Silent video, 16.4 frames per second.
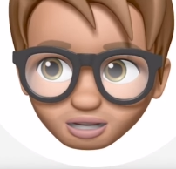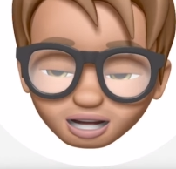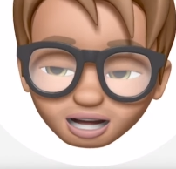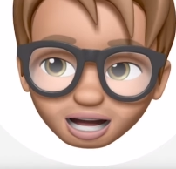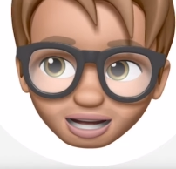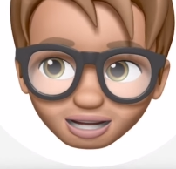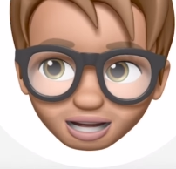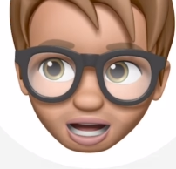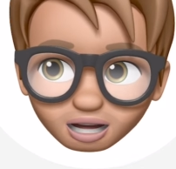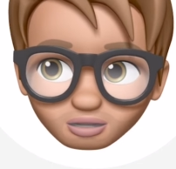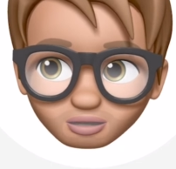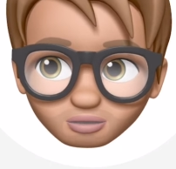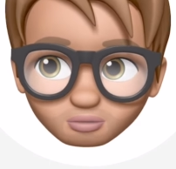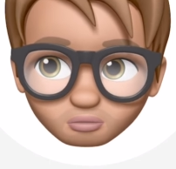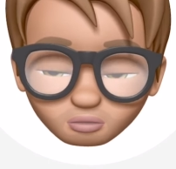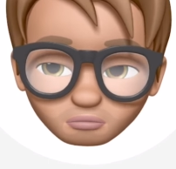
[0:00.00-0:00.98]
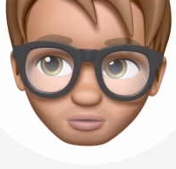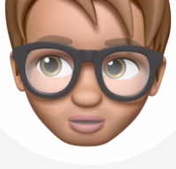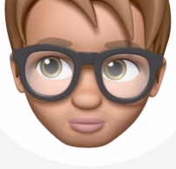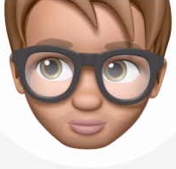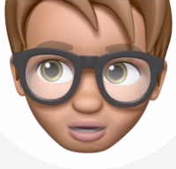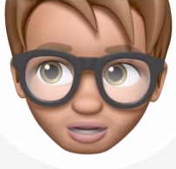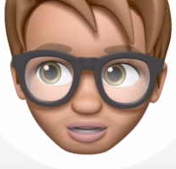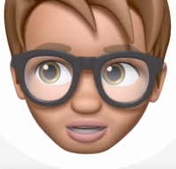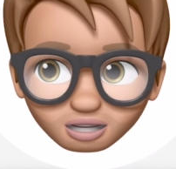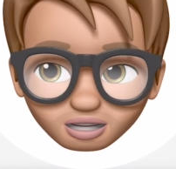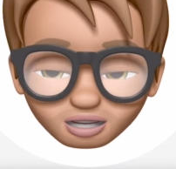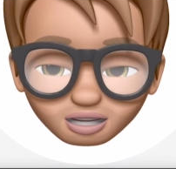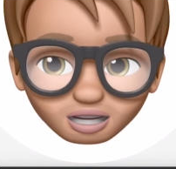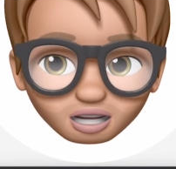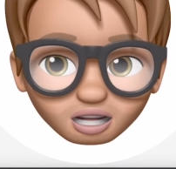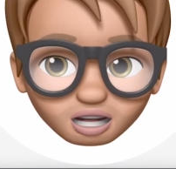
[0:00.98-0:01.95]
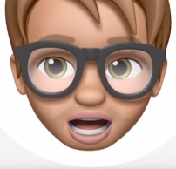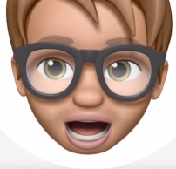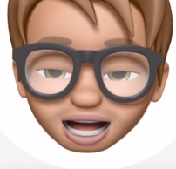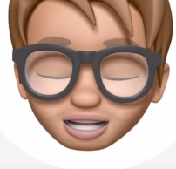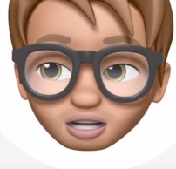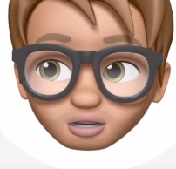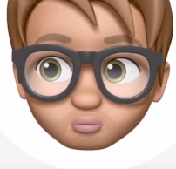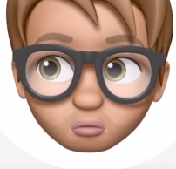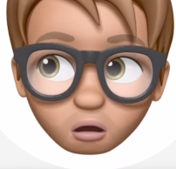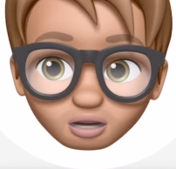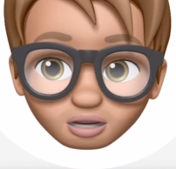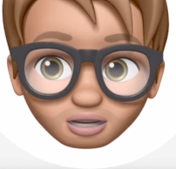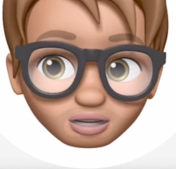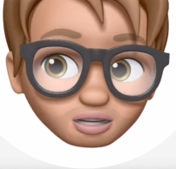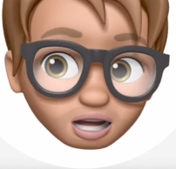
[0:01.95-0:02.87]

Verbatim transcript: And now that the refer button is there, anyone,